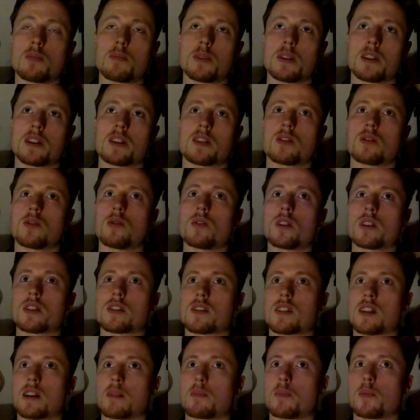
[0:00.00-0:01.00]
plateau at
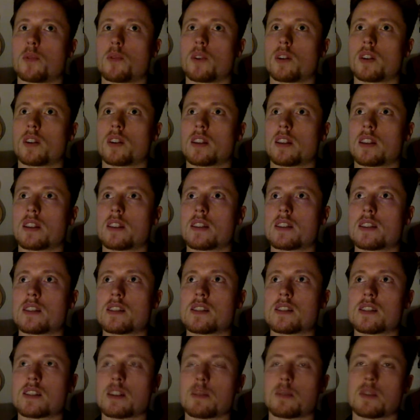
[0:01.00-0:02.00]
some point, and this is
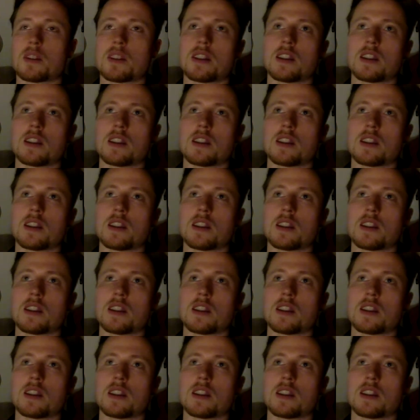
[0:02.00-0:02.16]
something